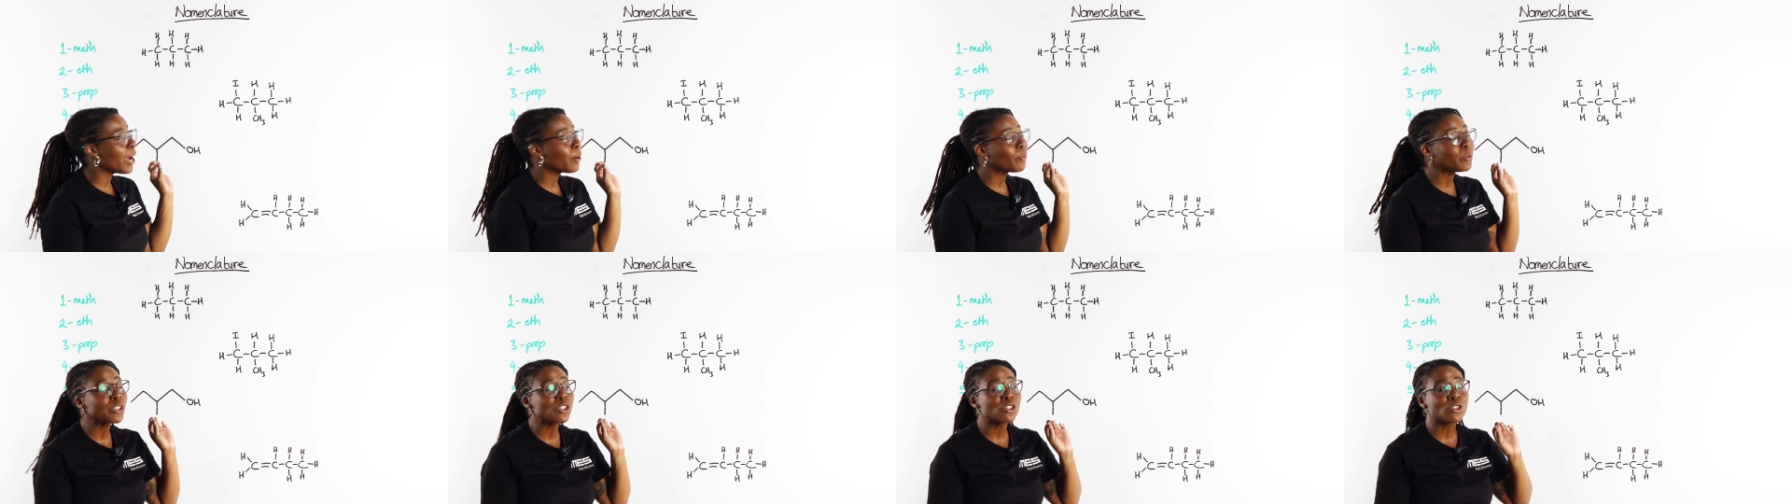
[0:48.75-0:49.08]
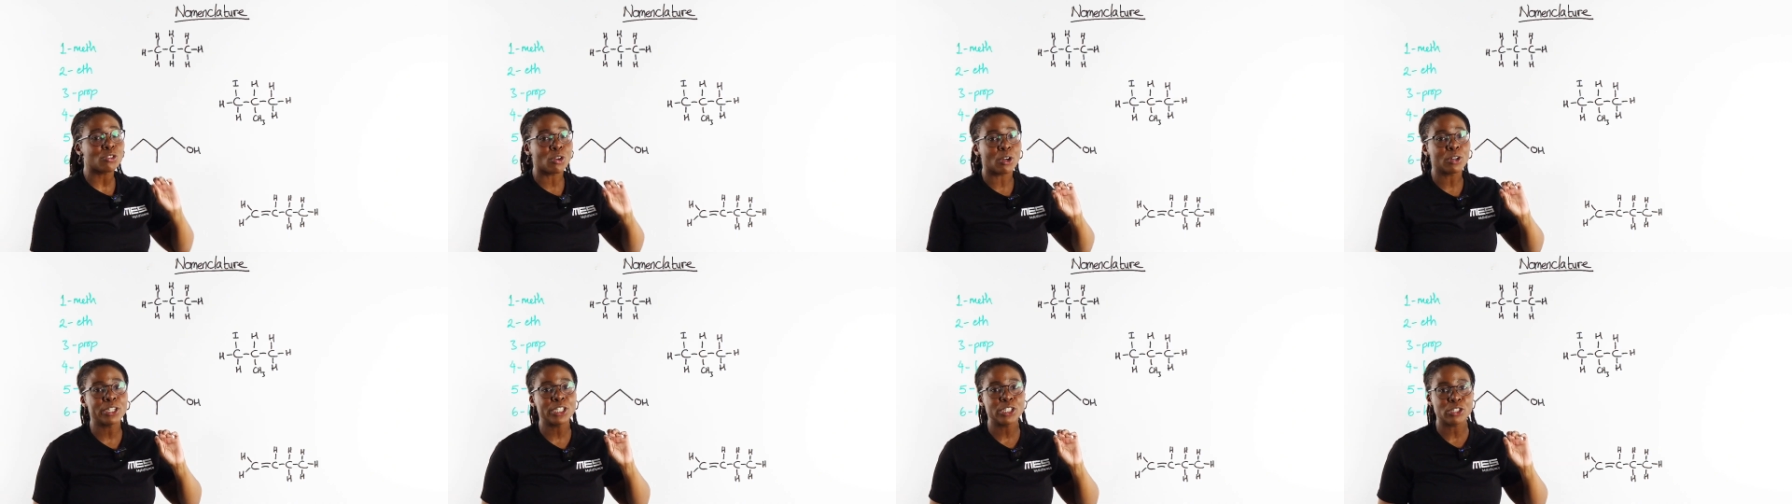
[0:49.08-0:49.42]
I would
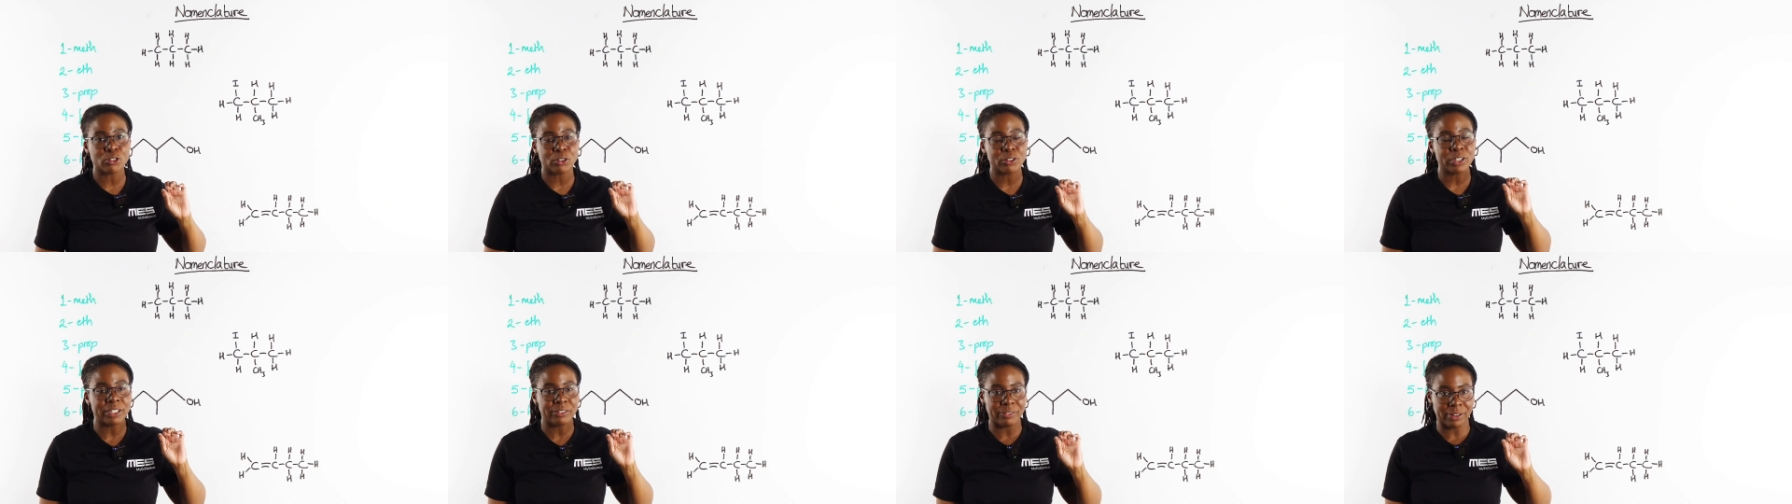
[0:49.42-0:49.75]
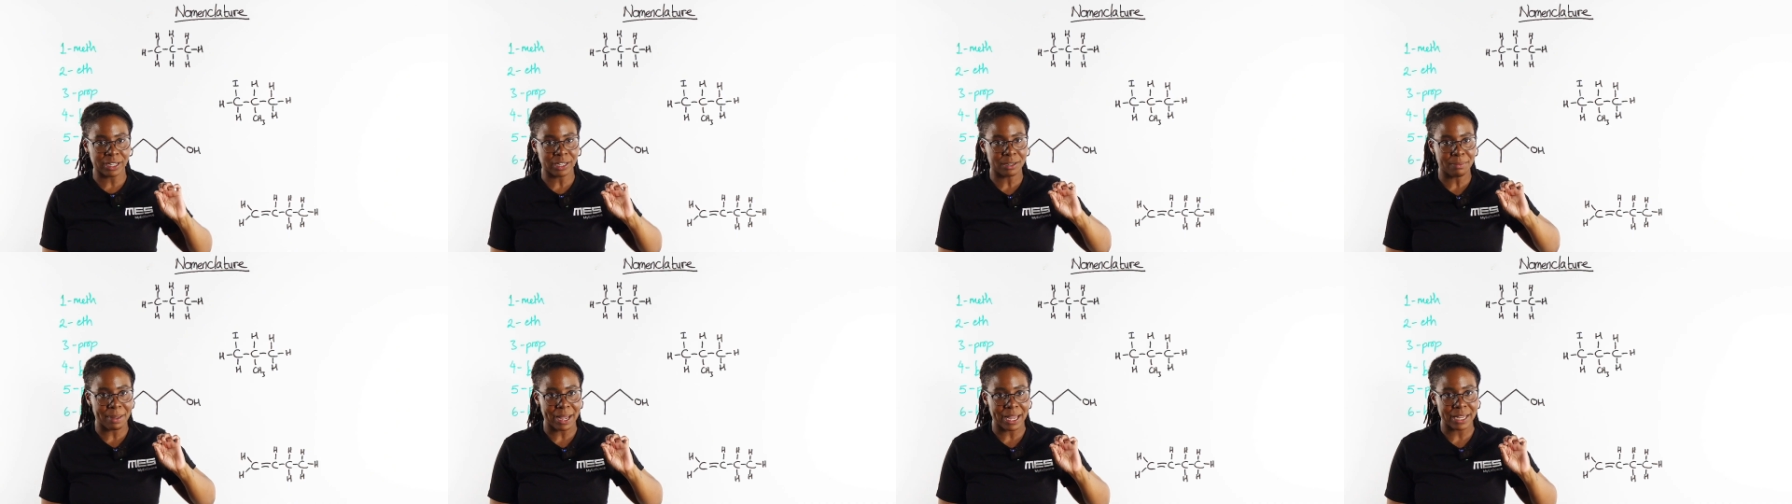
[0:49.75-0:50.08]
strongly, strongly
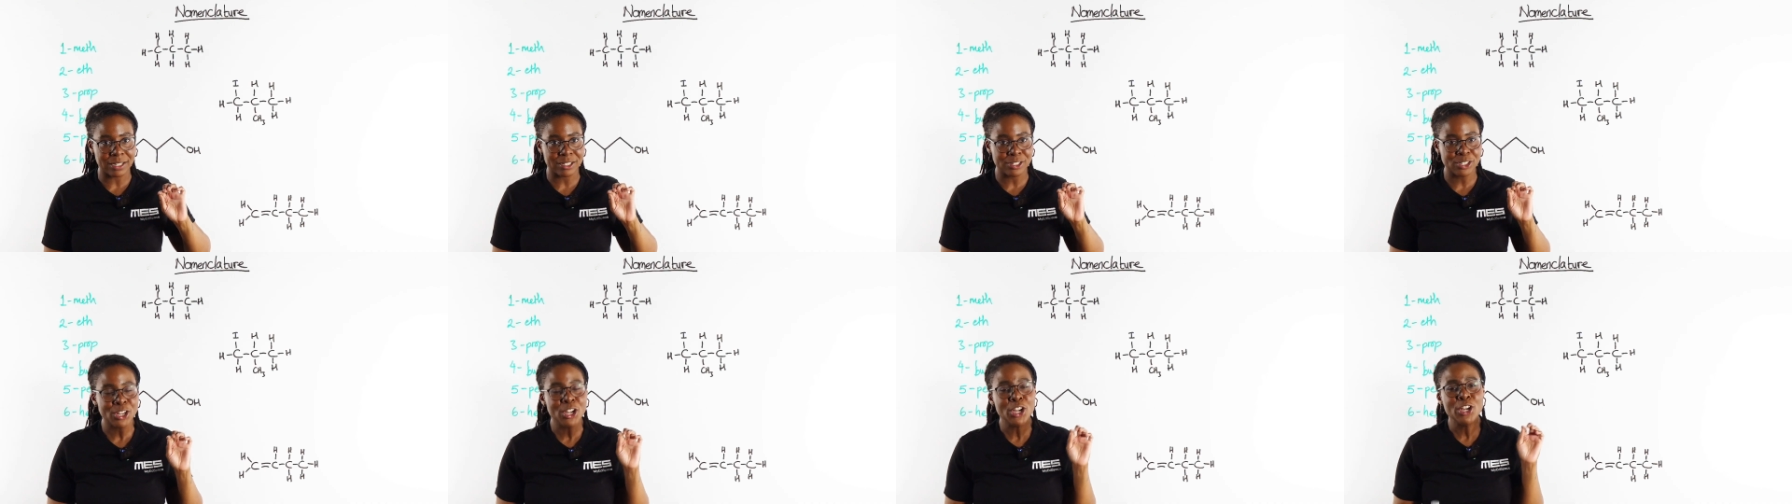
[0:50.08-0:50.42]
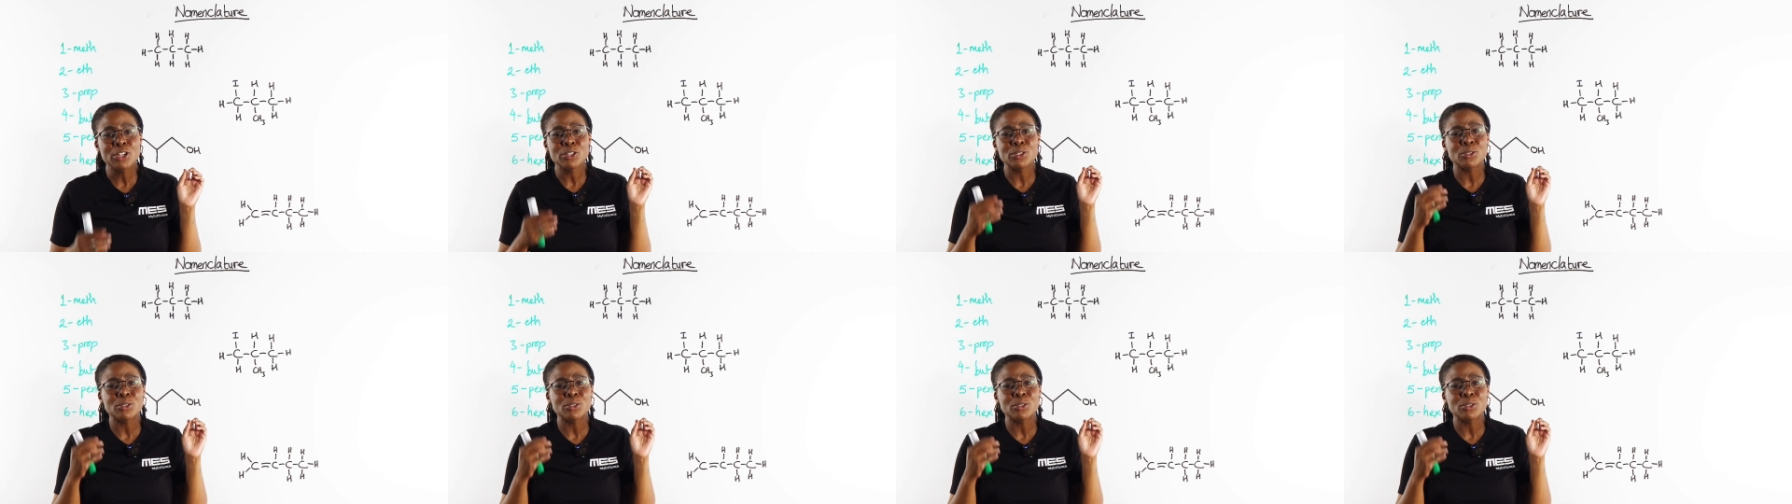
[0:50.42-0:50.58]
recommend